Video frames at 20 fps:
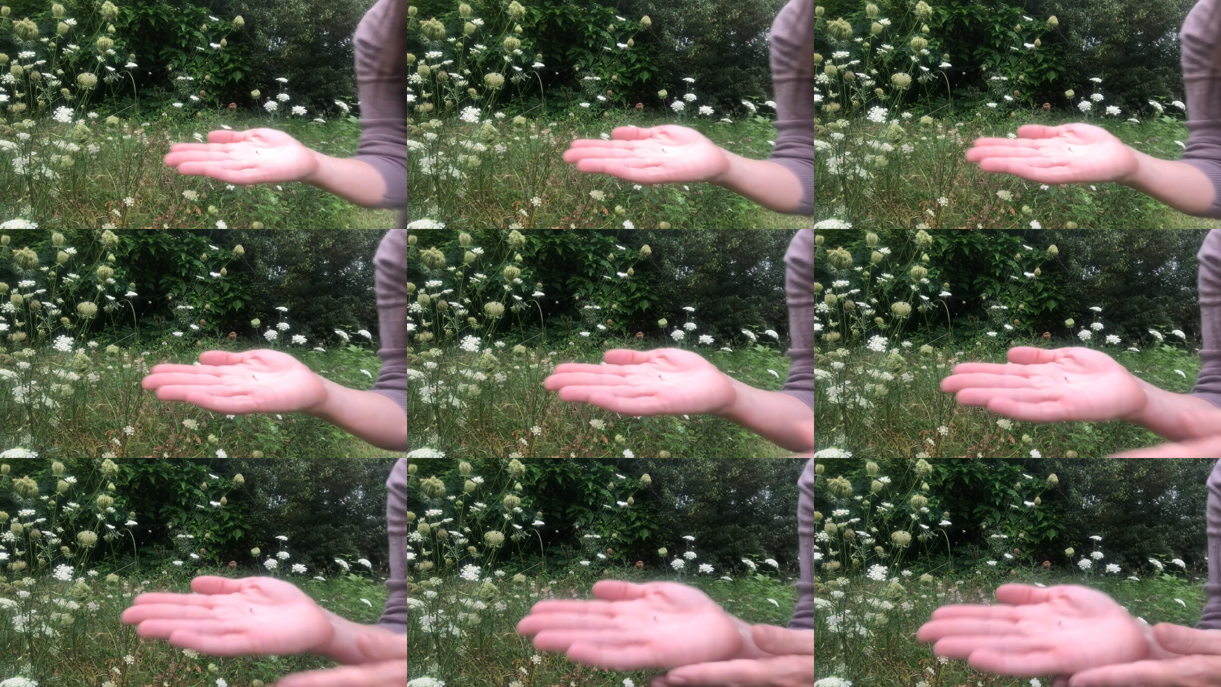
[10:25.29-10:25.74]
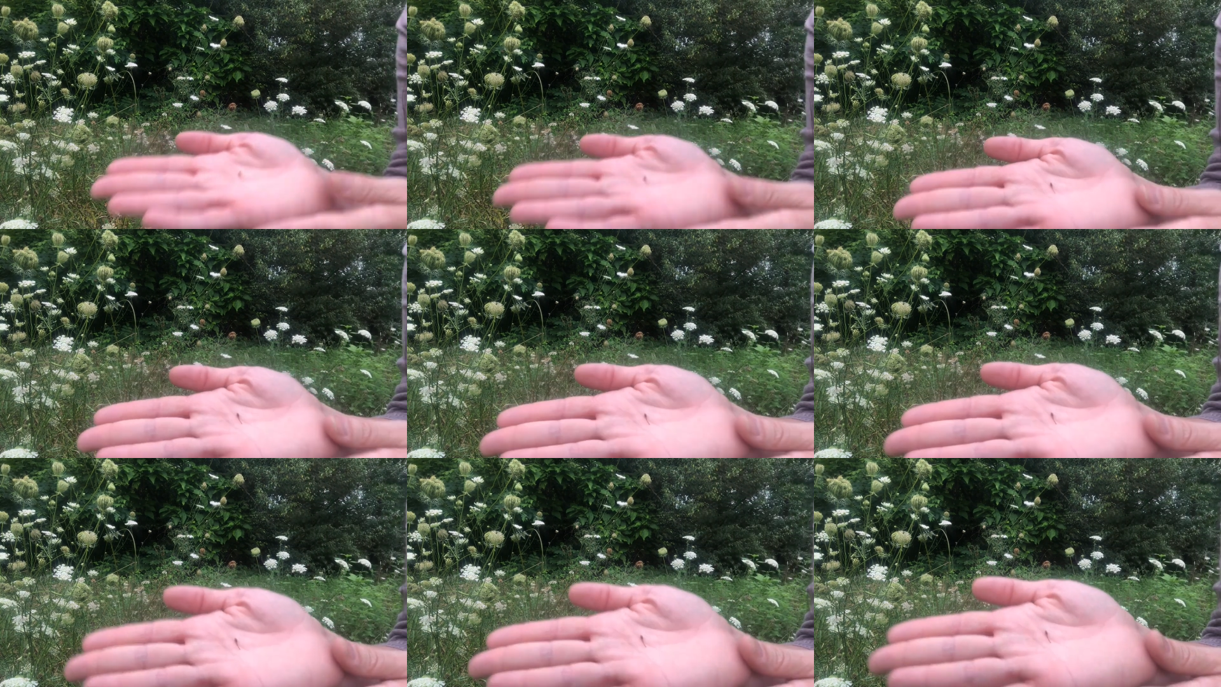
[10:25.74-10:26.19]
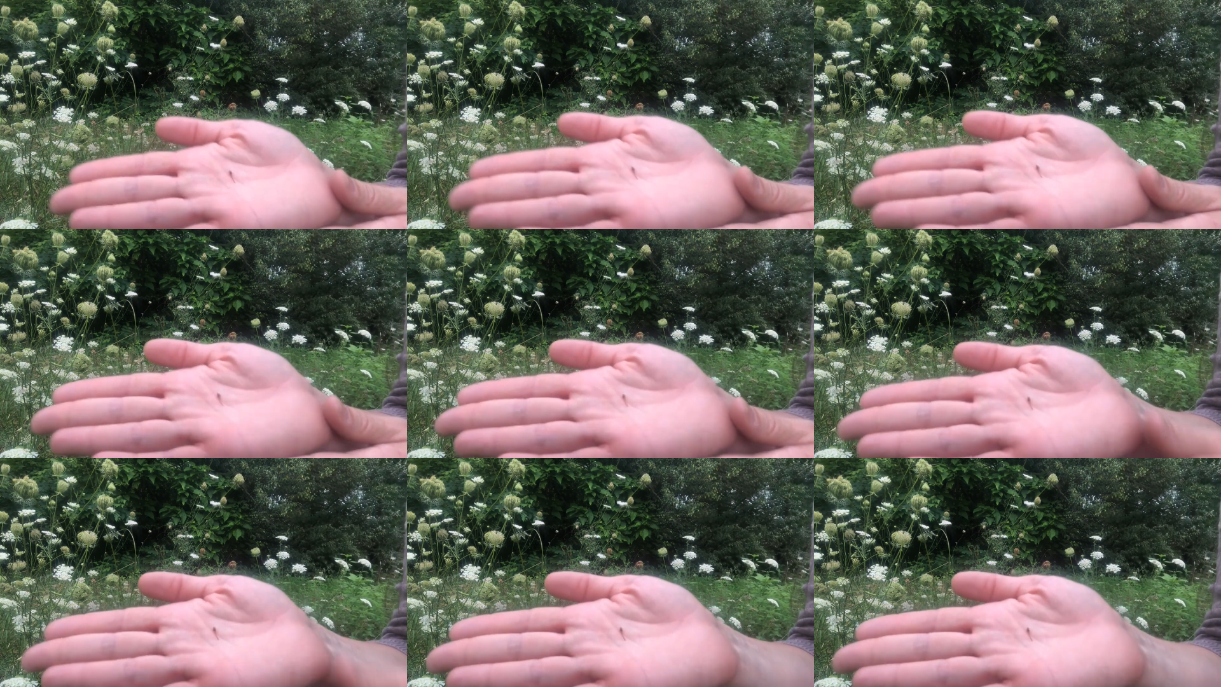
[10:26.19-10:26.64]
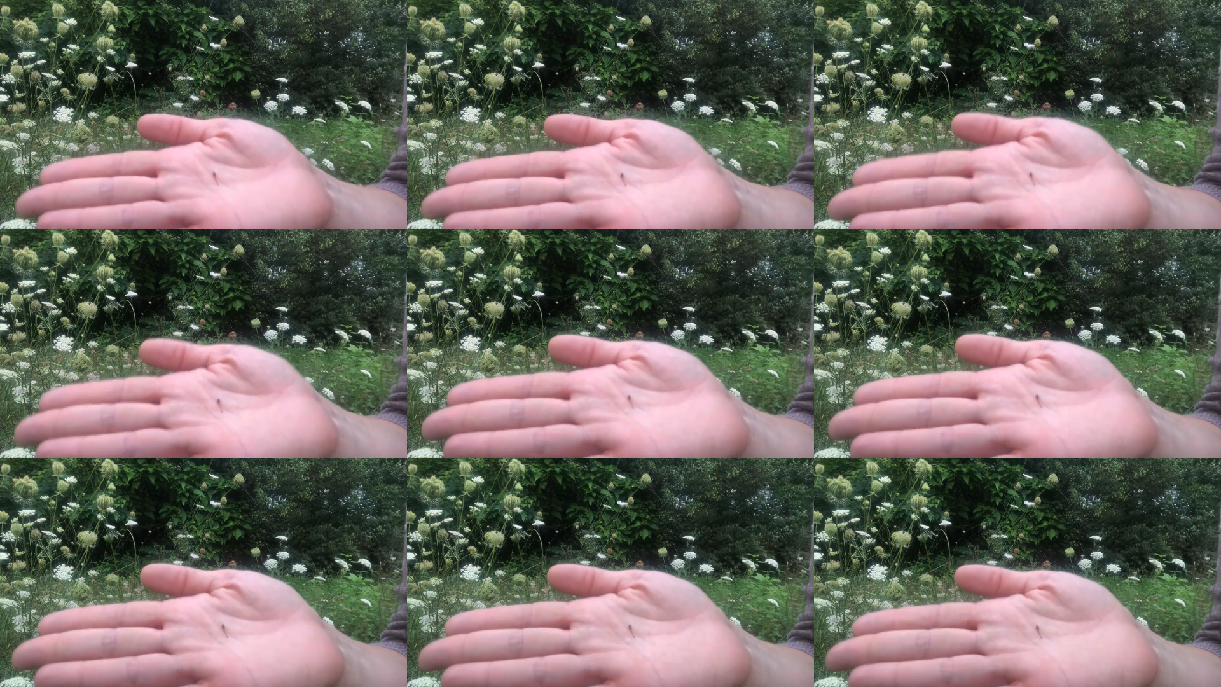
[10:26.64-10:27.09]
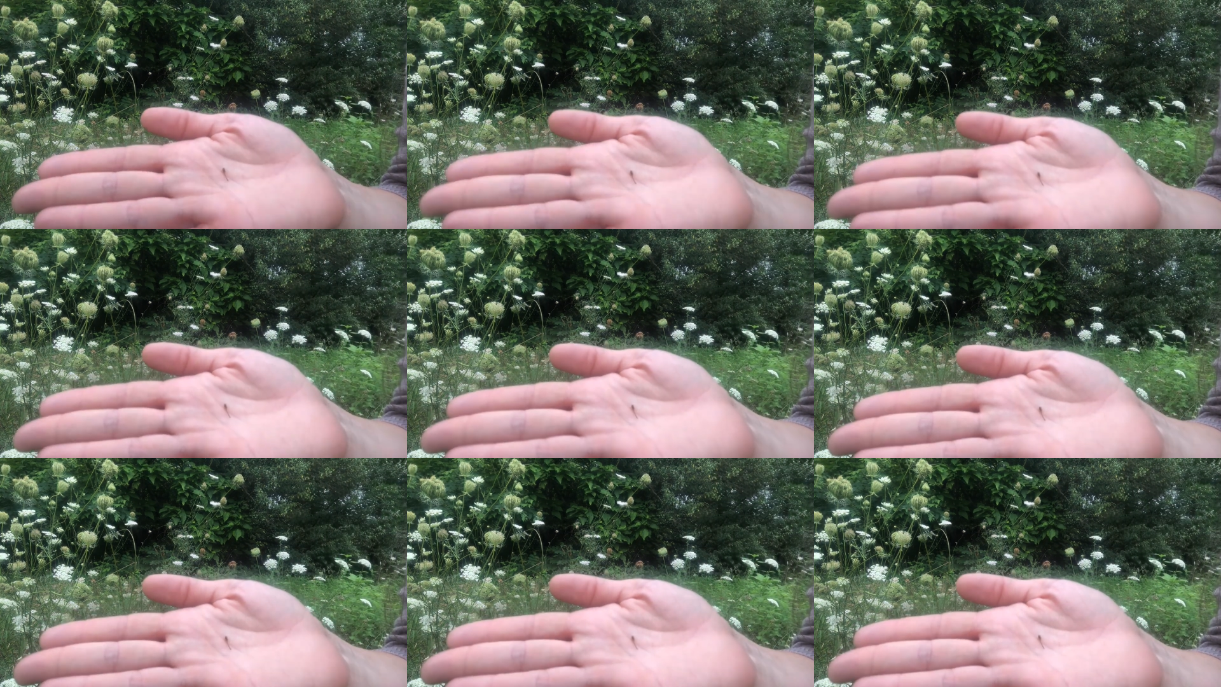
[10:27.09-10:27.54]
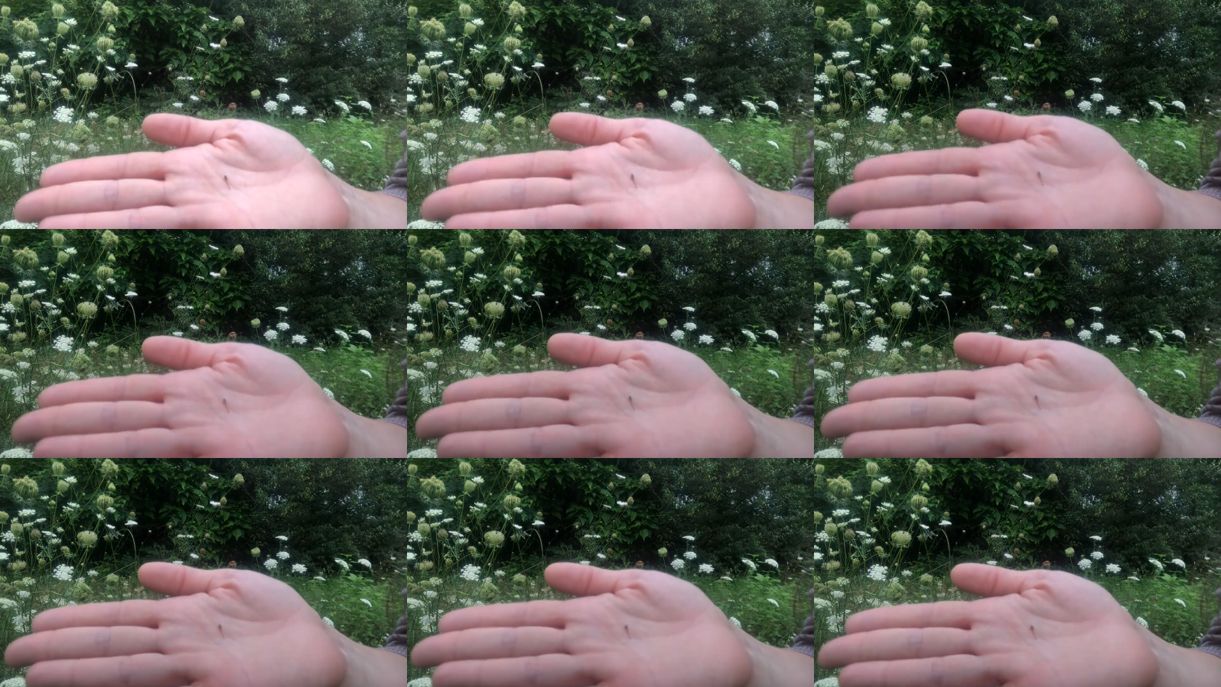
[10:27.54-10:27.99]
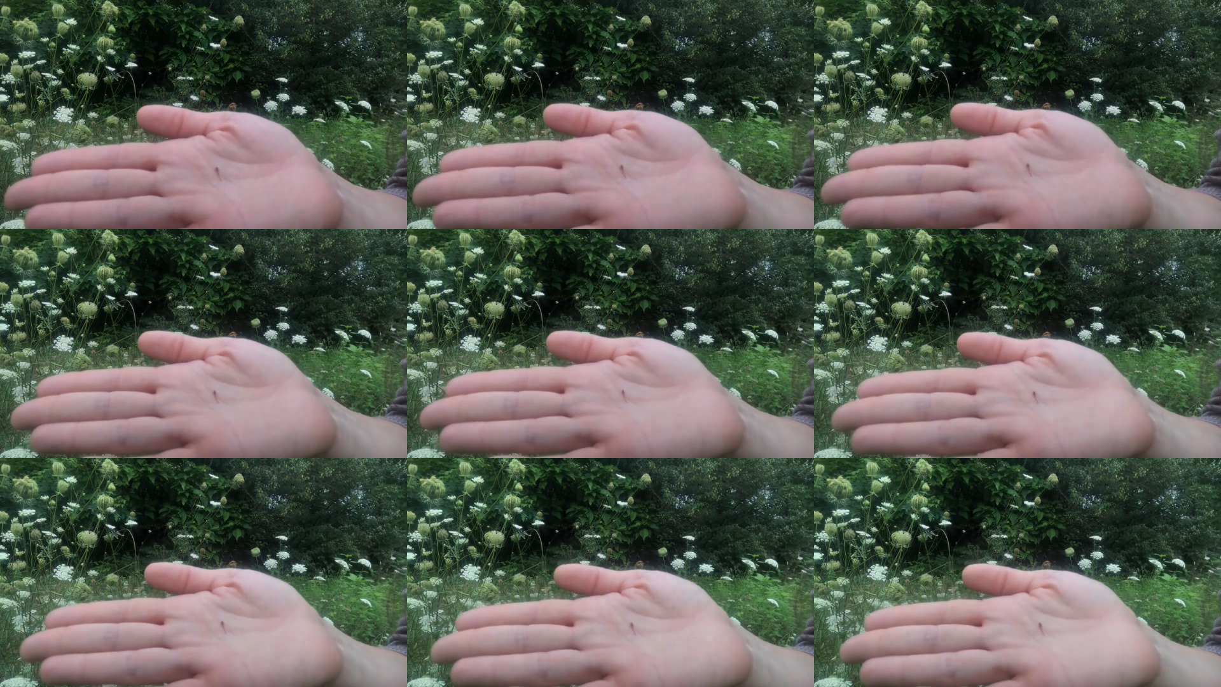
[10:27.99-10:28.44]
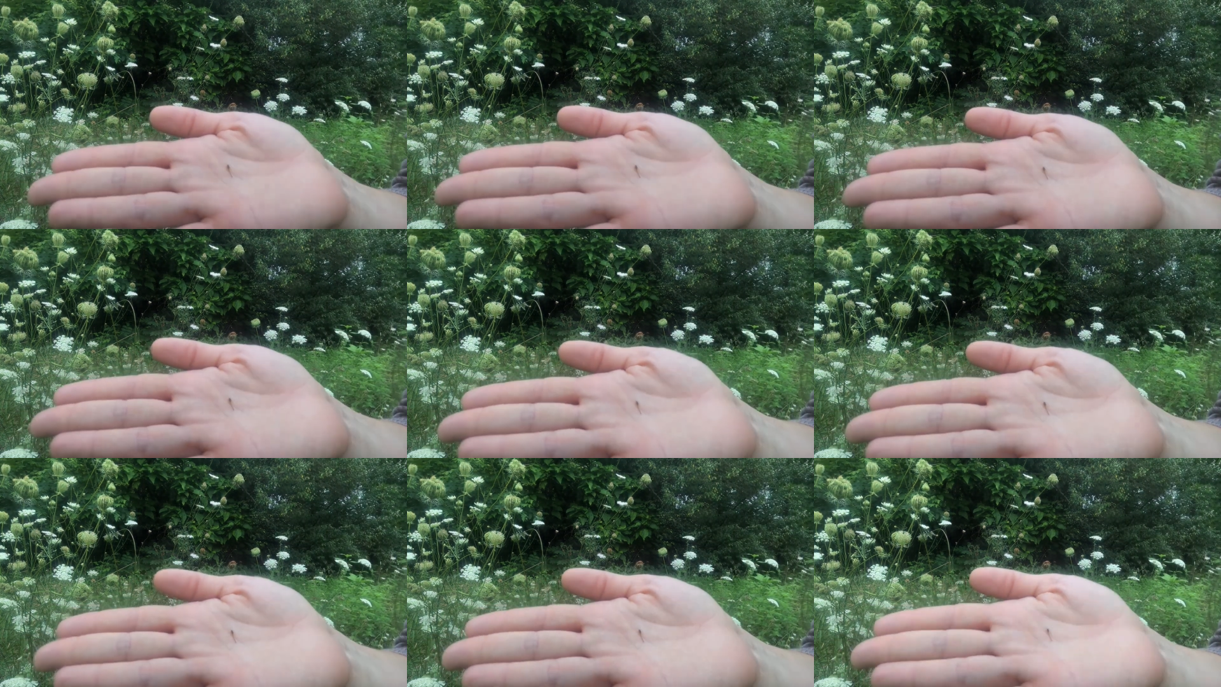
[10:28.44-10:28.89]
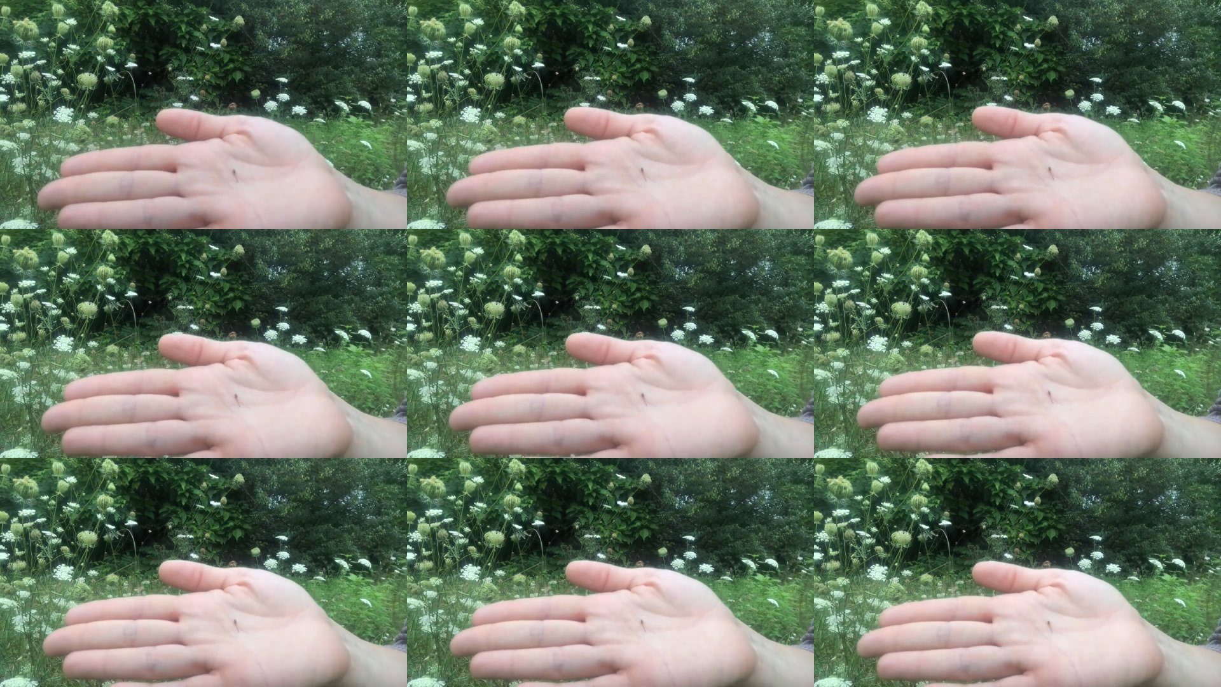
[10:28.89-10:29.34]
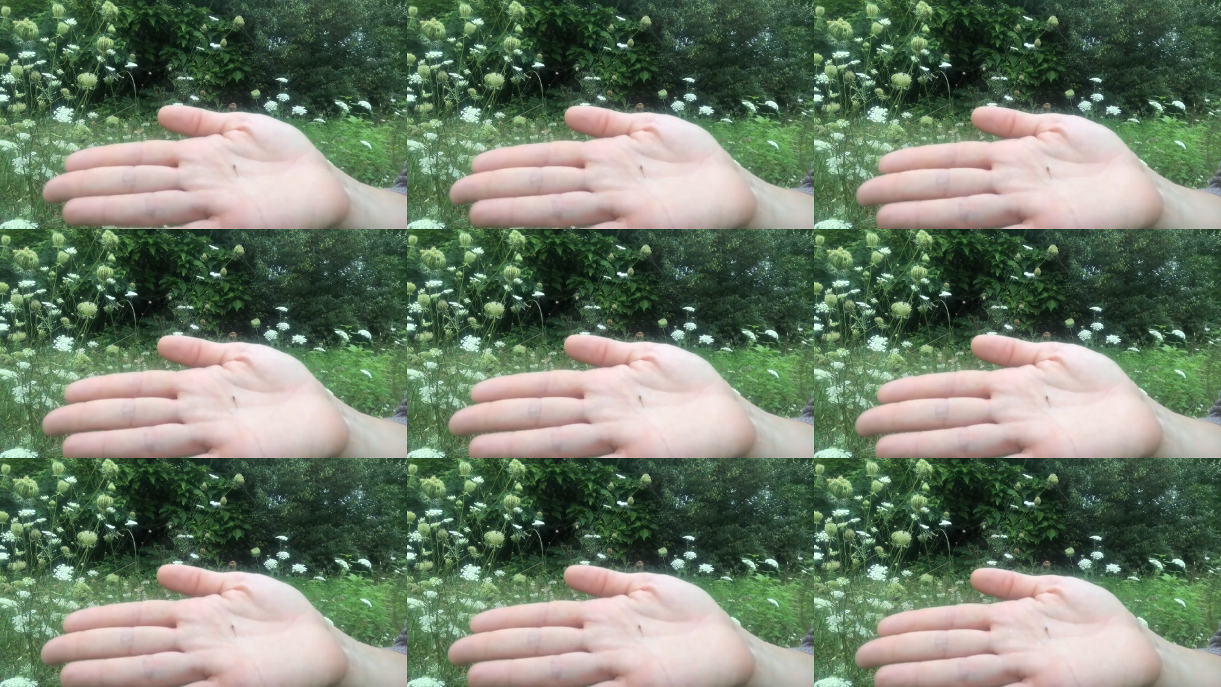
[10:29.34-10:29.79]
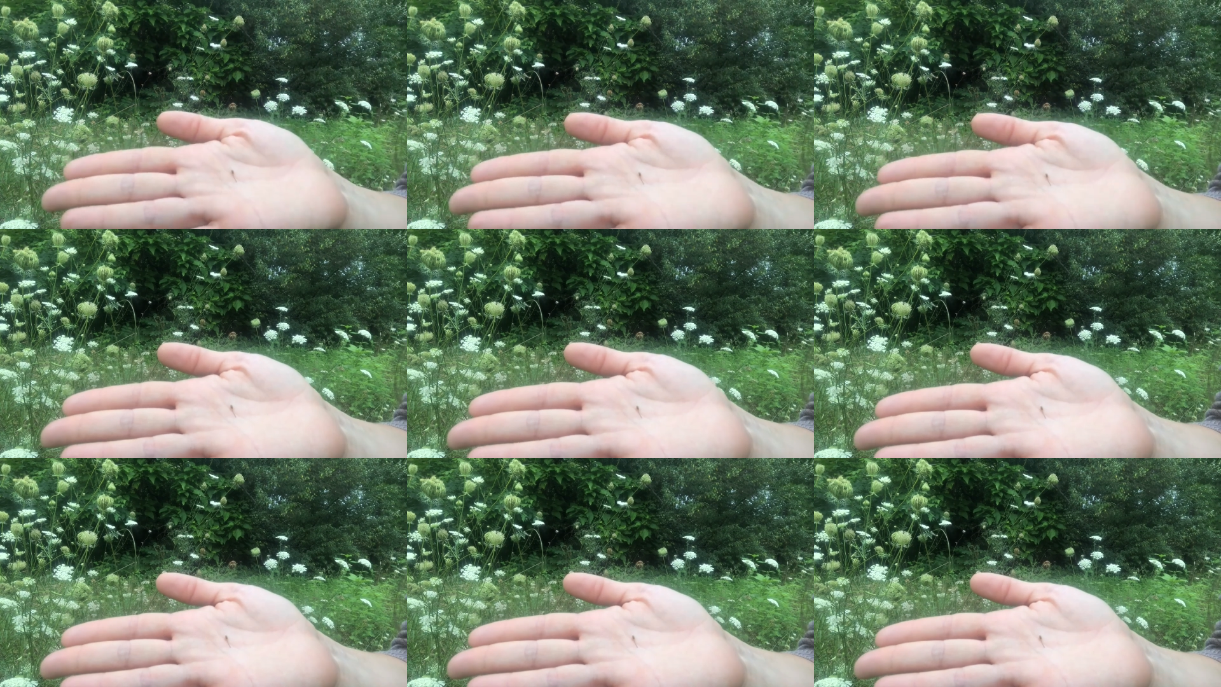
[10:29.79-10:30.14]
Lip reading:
Nobody's mouth can be seen.